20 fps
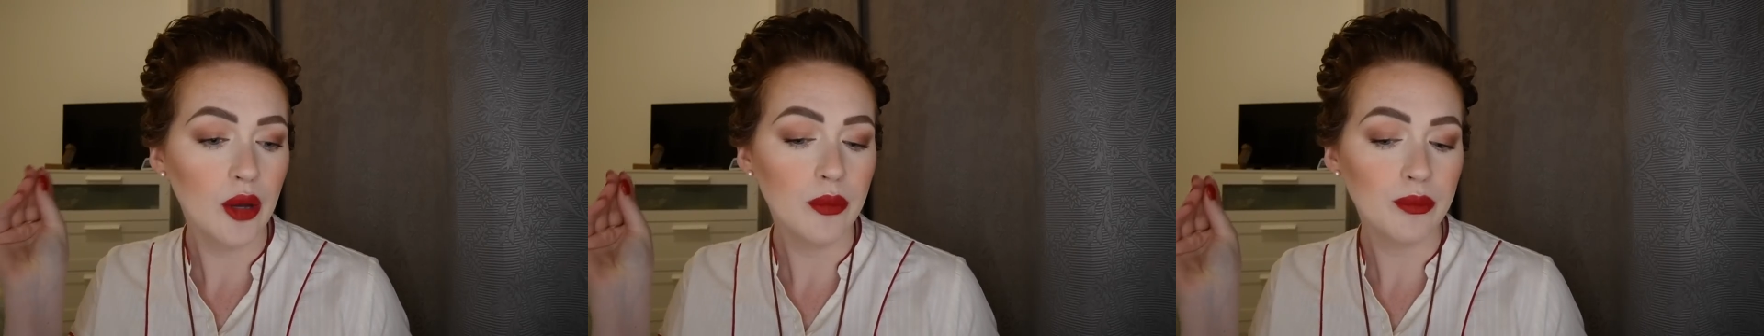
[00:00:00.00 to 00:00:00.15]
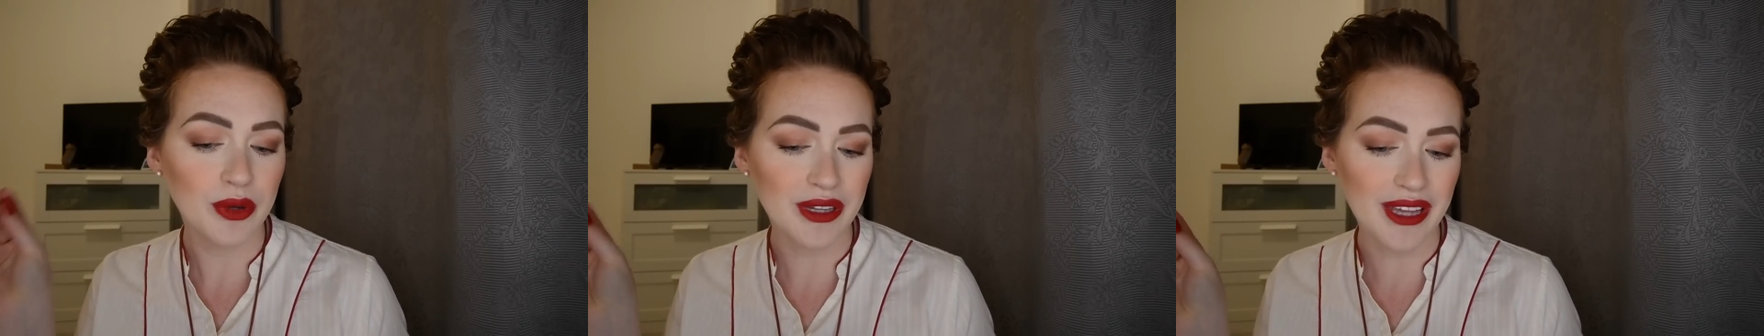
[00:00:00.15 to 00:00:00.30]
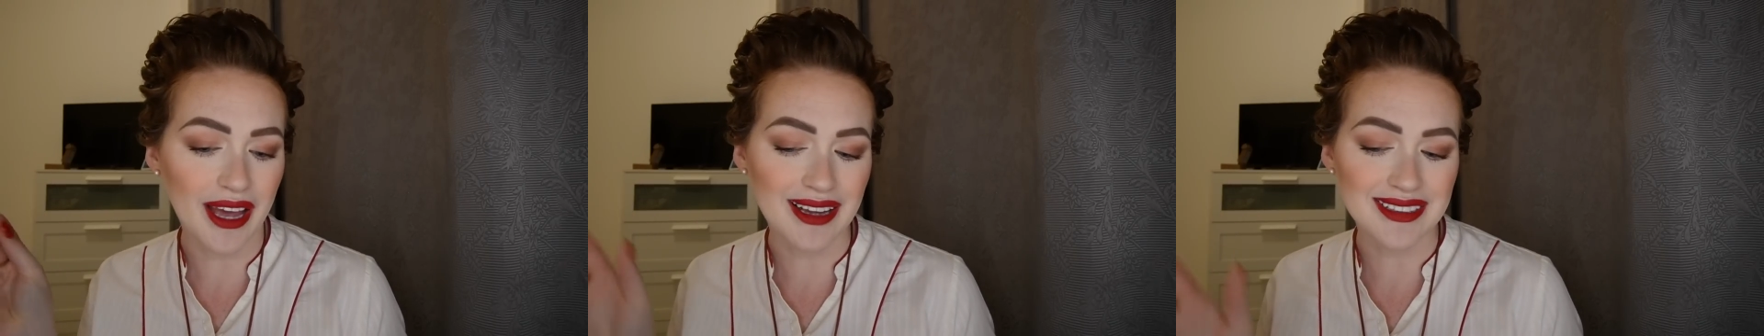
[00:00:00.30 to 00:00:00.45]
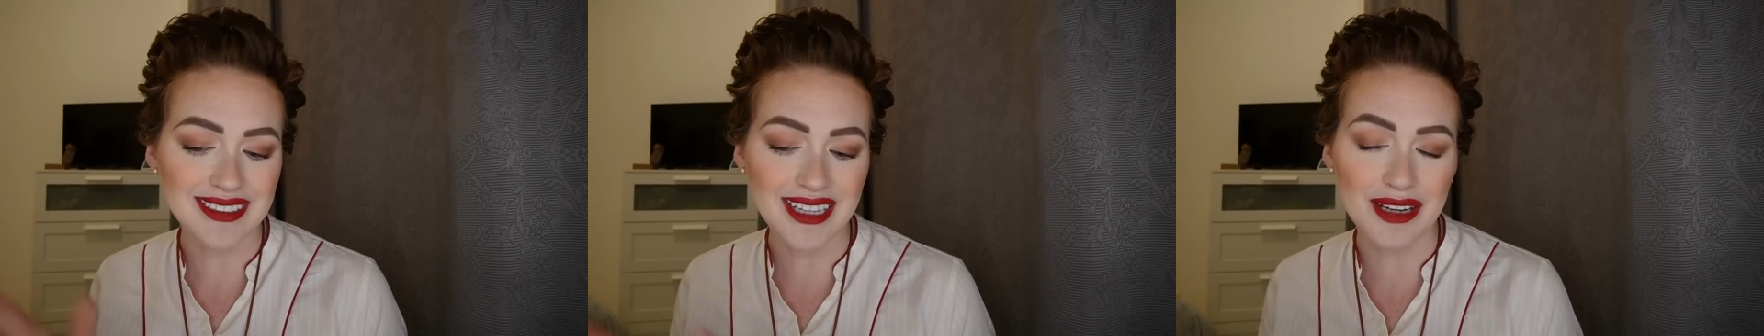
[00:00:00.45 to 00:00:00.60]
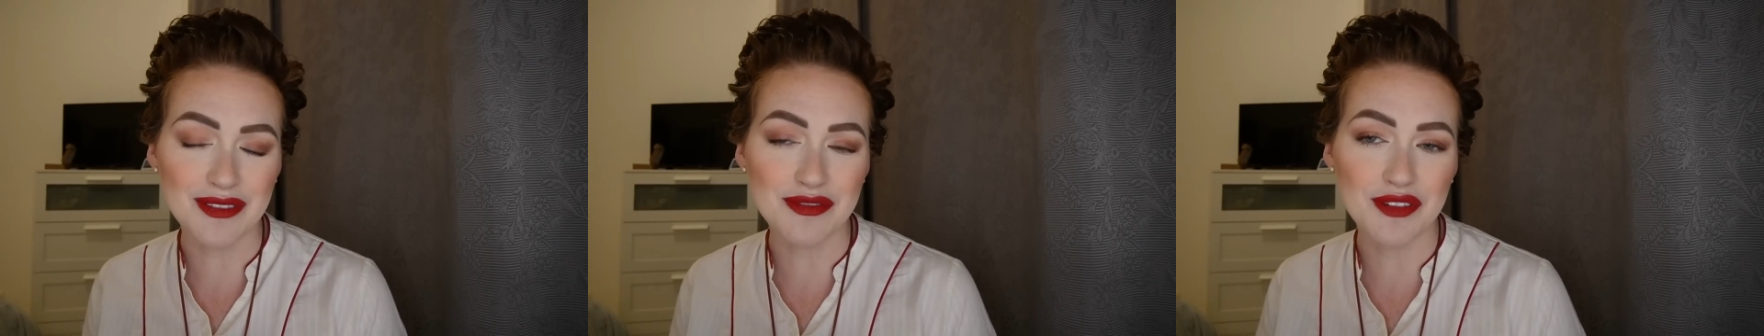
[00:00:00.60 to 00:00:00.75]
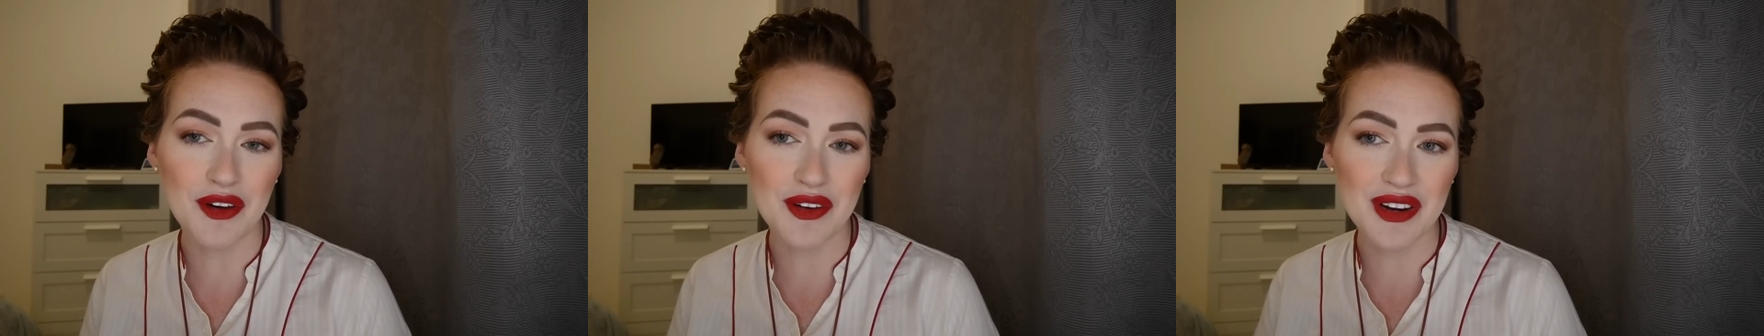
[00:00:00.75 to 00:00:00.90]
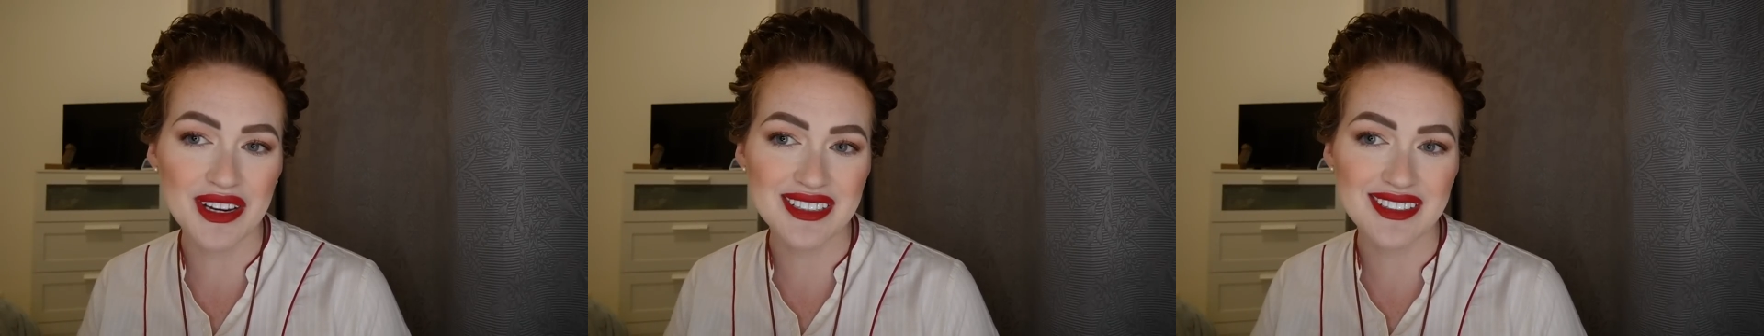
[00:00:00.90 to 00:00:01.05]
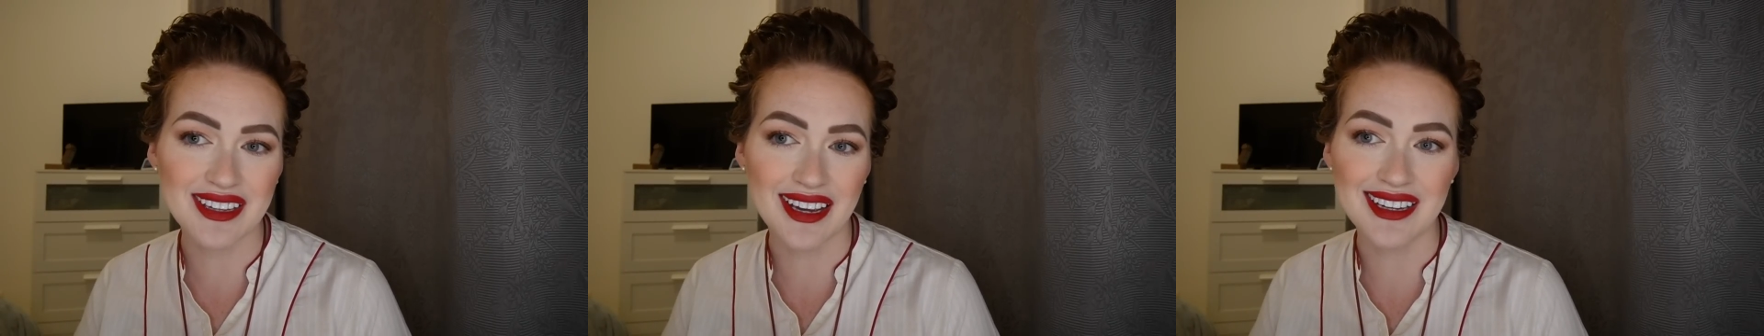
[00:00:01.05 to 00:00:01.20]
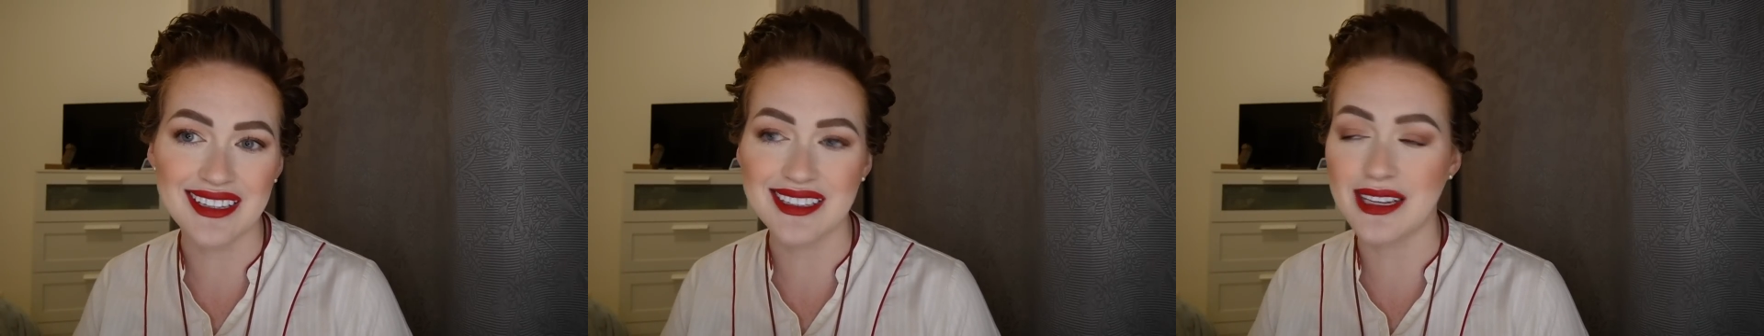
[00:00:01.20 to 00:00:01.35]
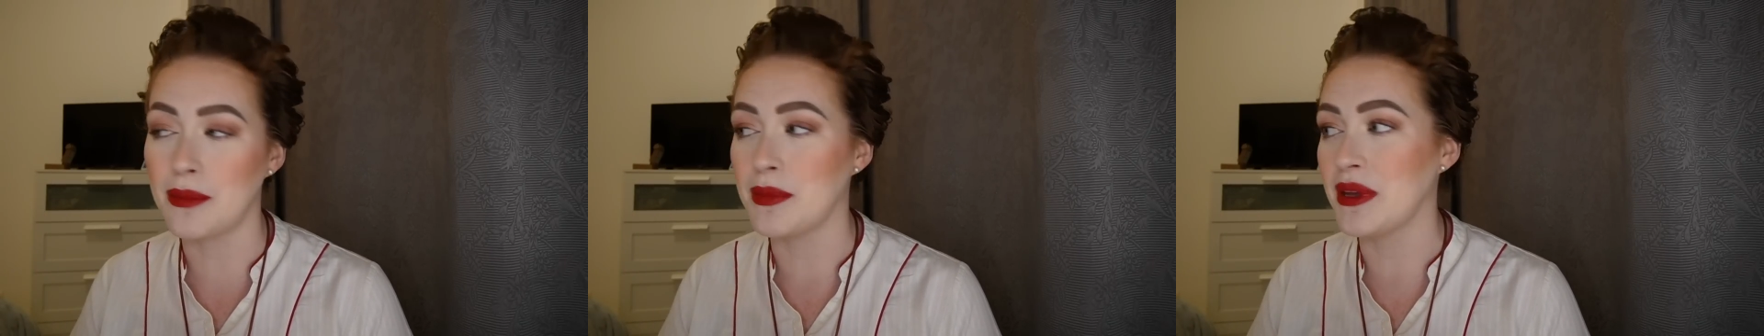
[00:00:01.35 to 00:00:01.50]
But yes, I'm very
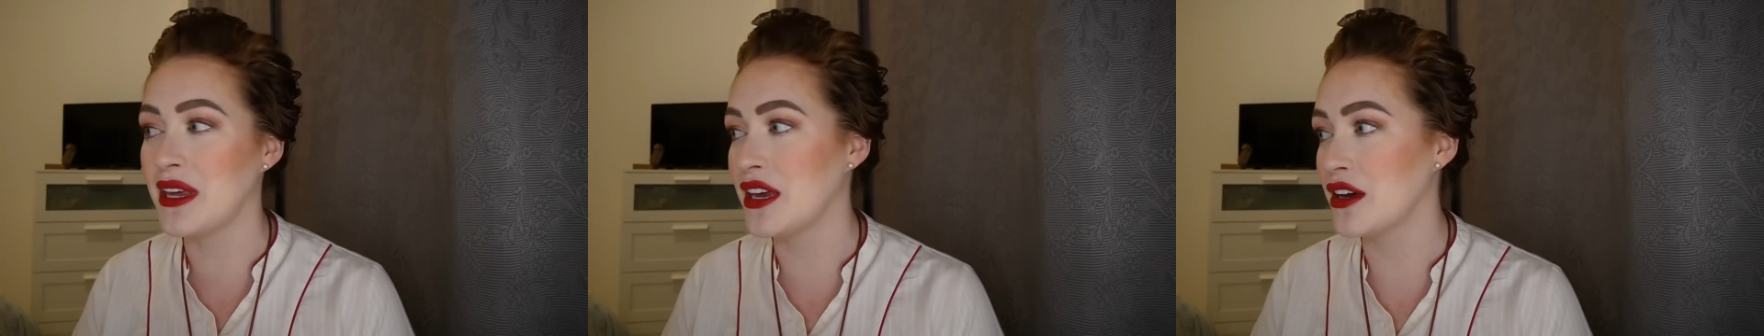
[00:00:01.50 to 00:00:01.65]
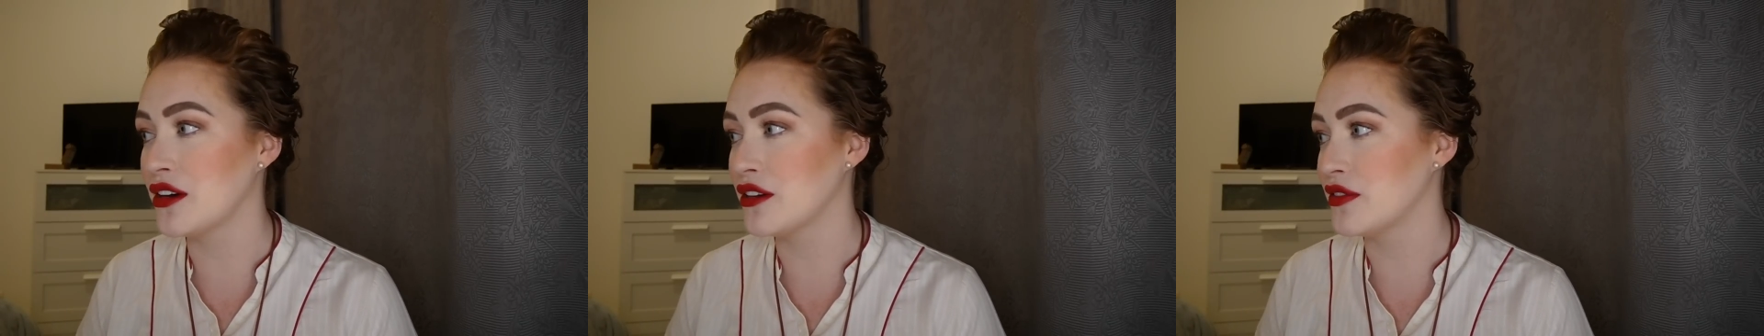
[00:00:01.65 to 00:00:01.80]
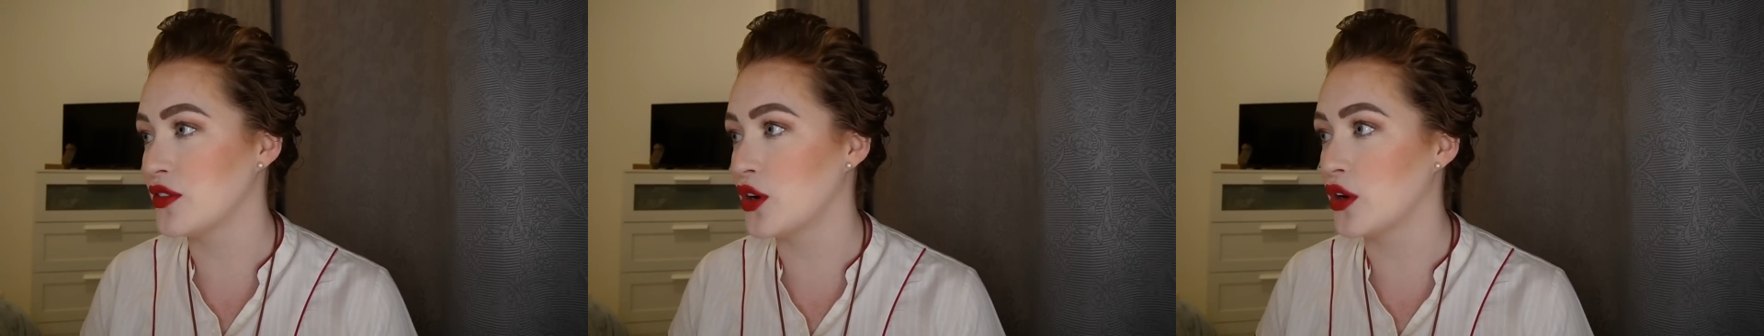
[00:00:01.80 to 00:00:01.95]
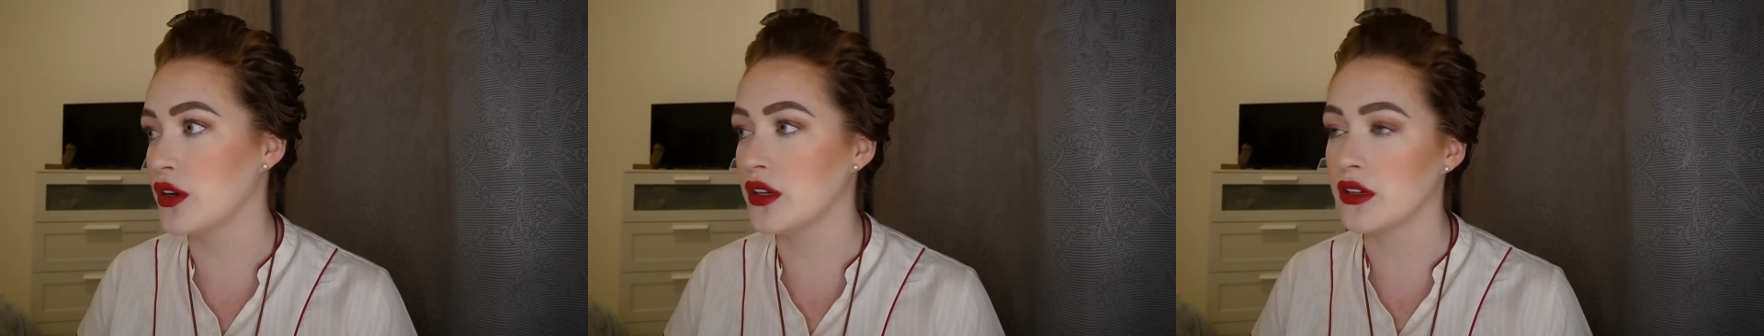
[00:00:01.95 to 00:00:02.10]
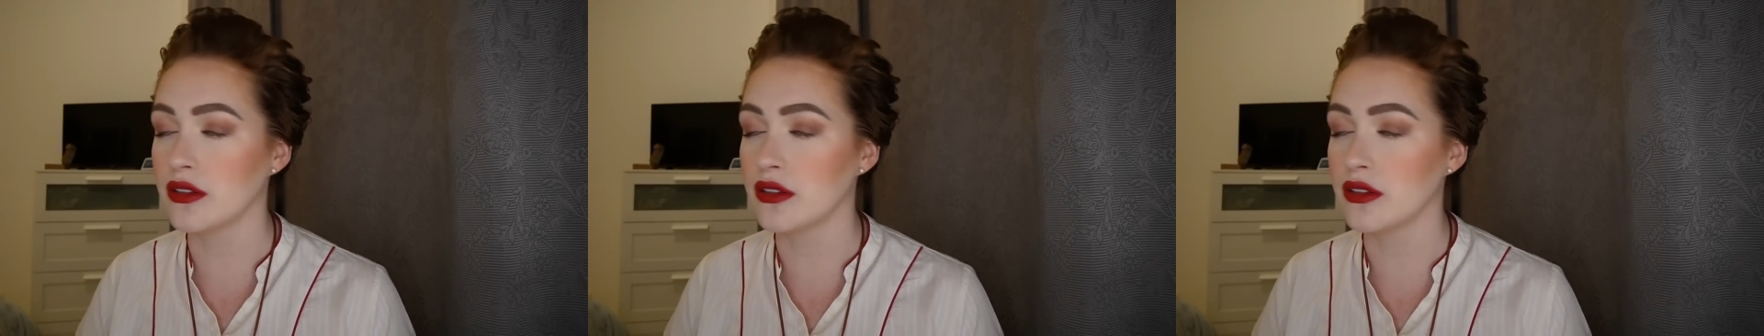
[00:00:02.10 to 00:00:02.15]
excited. I'm here for it.